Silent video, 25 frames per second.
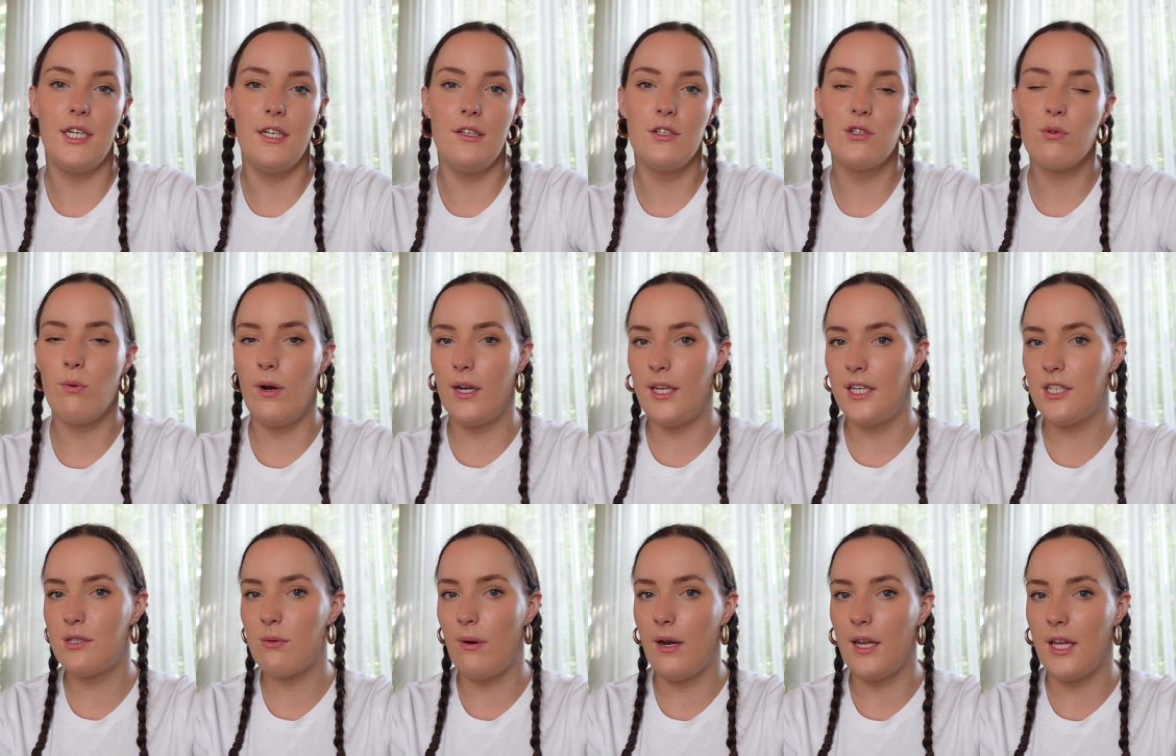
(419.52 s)
in
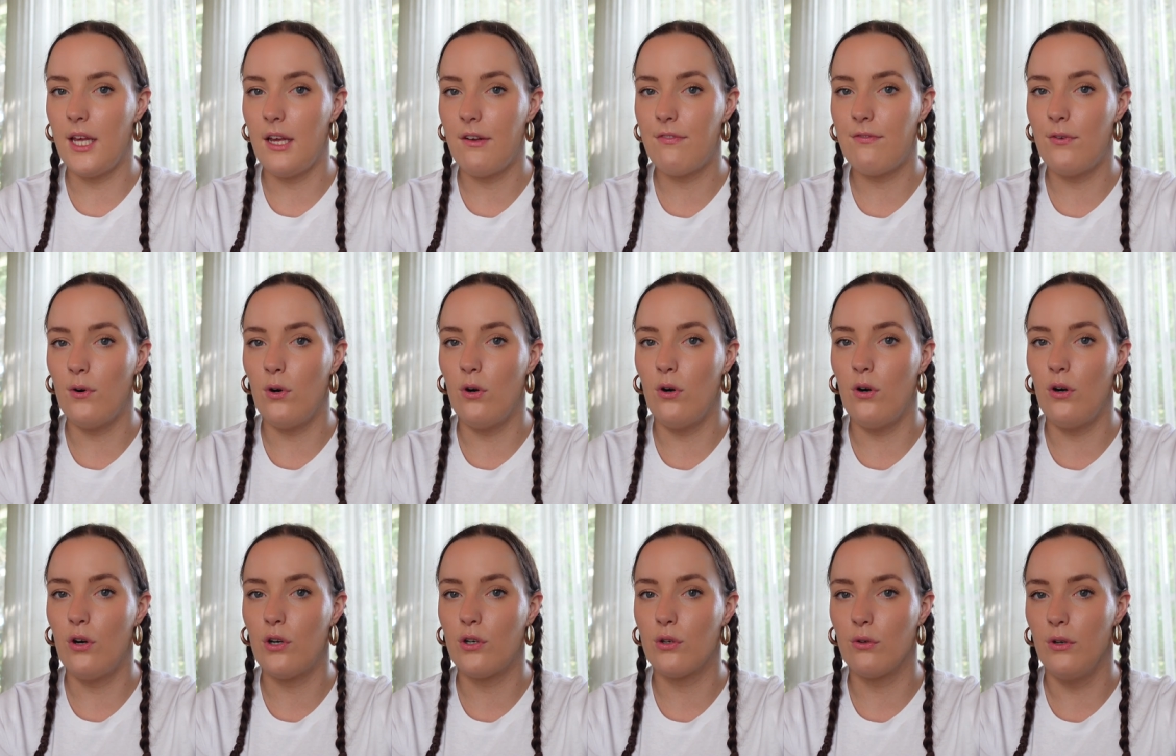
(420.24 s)
twenty twenty
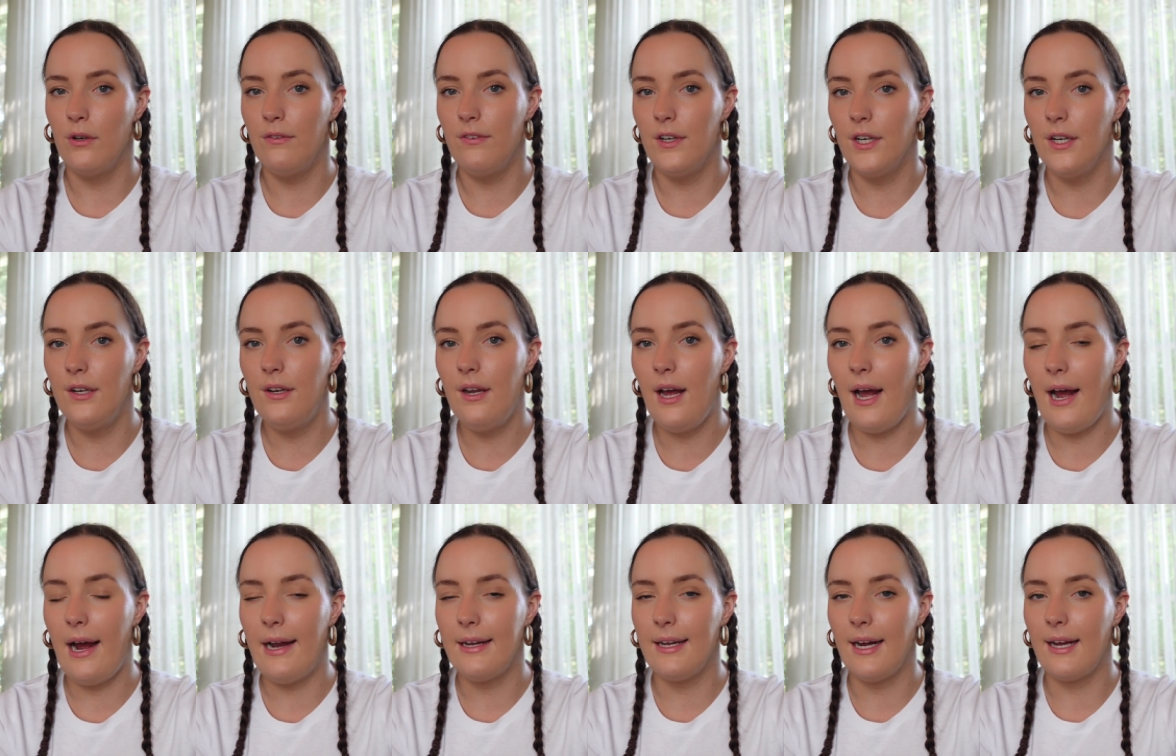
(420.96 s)
for Groovin,
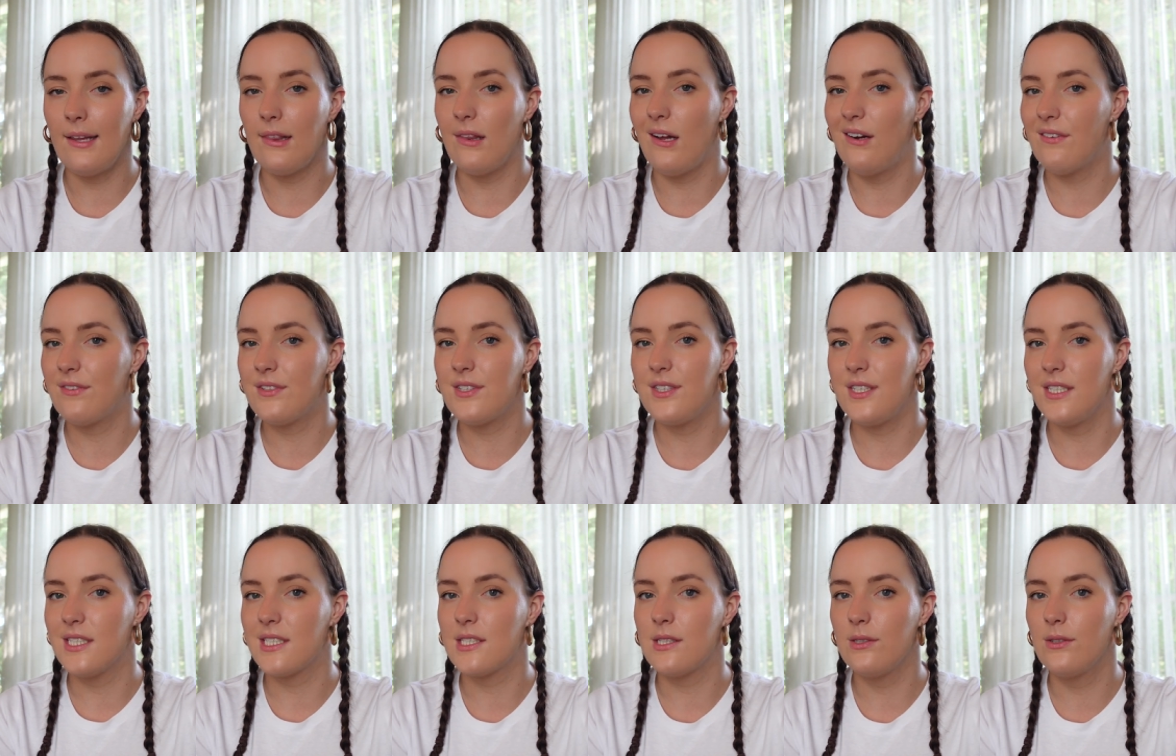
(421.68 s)
and I loved
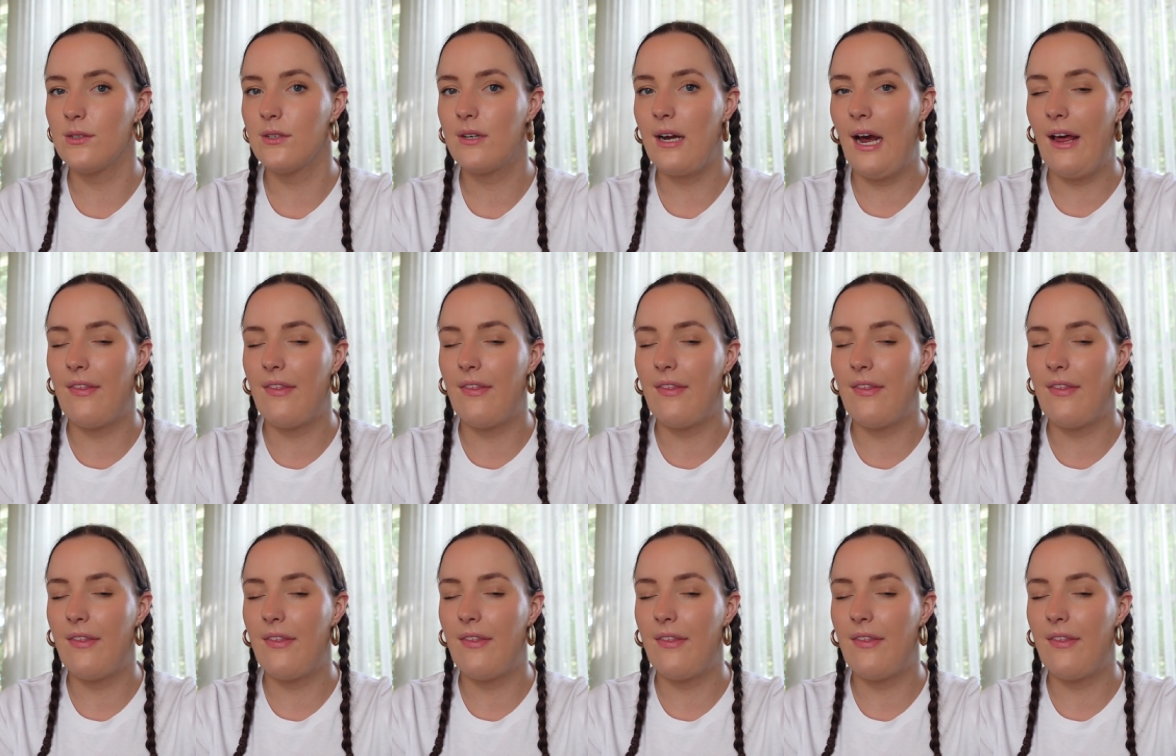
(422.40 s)
this look.